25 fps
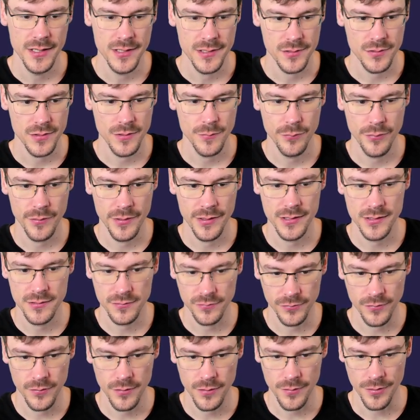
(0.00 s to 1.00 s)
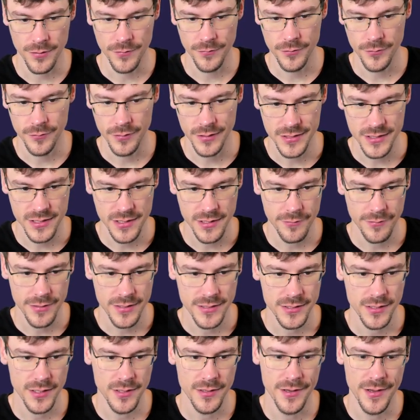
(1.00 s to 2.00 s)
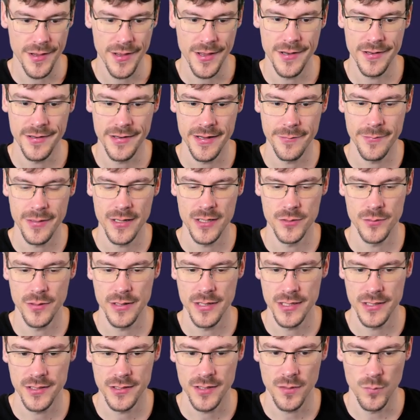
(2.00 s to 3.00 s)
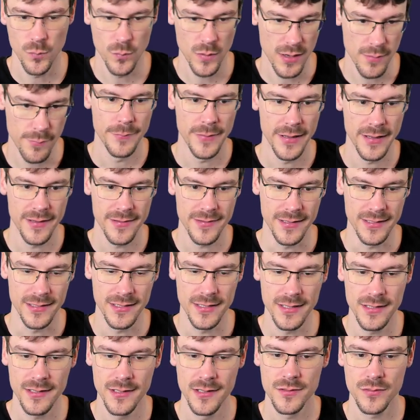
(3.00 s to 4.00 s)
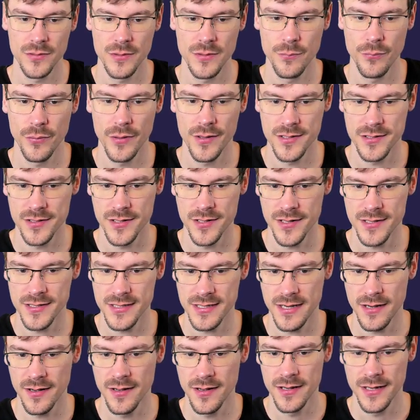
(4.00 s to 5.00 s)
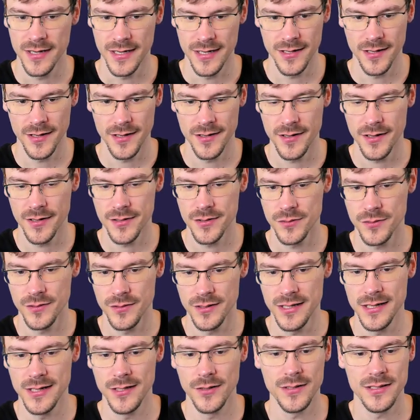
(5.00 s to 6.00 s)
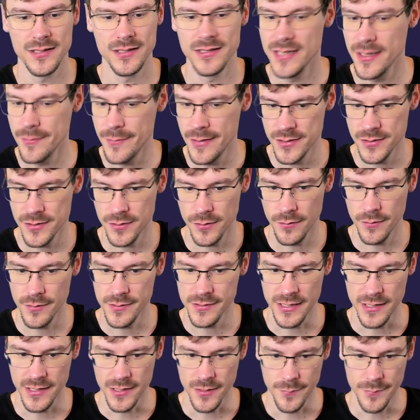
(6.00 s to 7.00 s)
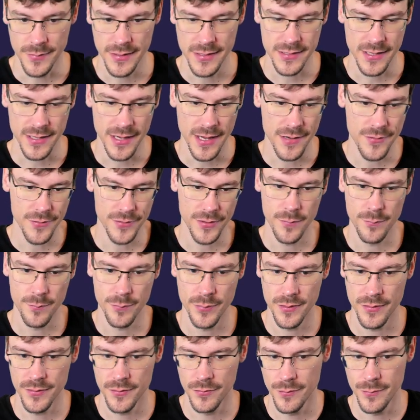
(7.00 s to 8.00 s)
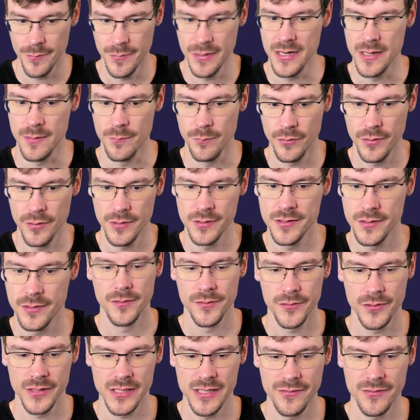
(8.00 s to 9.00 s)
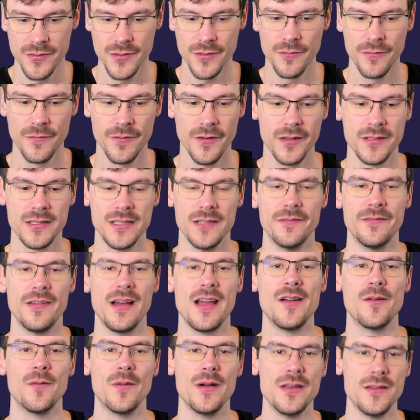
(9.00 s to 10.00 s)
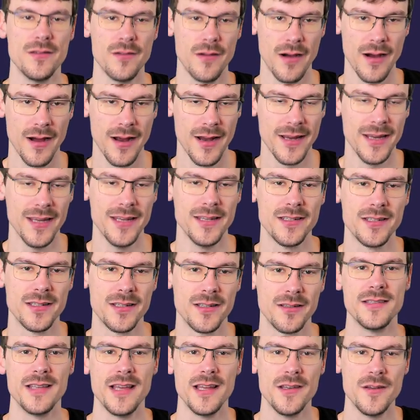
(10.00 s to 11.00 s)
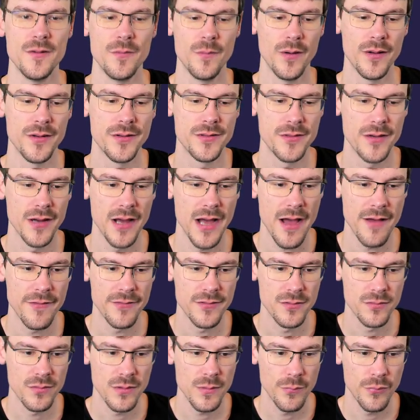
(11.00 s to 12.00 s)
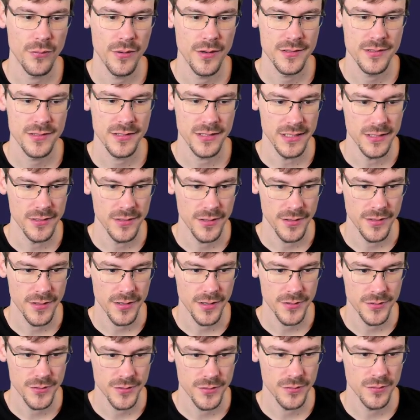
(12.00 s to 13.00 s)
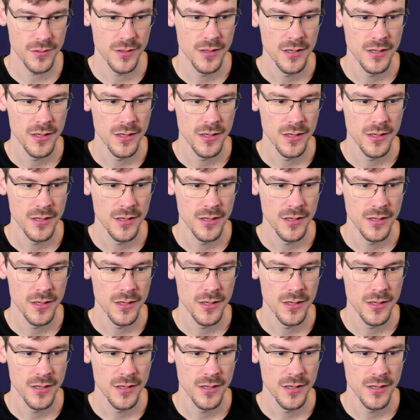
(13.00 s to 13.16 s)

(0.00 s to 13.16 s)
3 points for the fury generation and damage reduction while berserking, 3 points just here in order to increase damage to close enemies, and you can put the remaining point to give you 35 when you are hit. Then you want to have 3 points in order to